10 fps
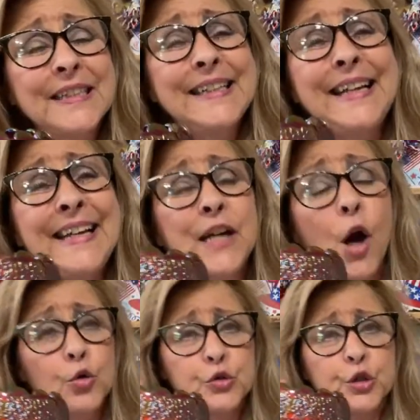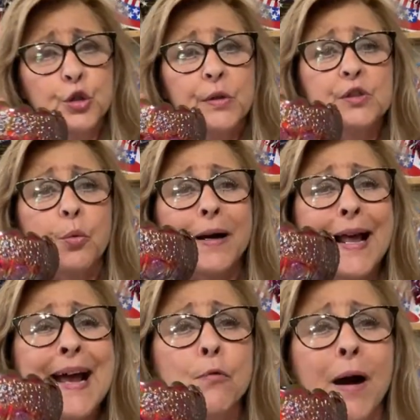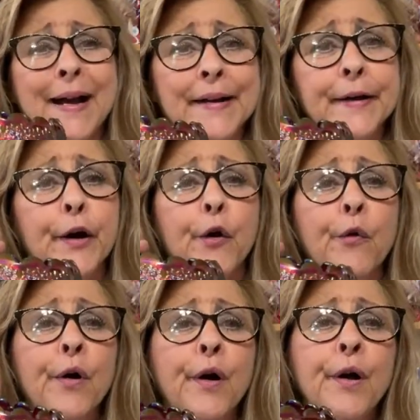did he go to is what I want to know.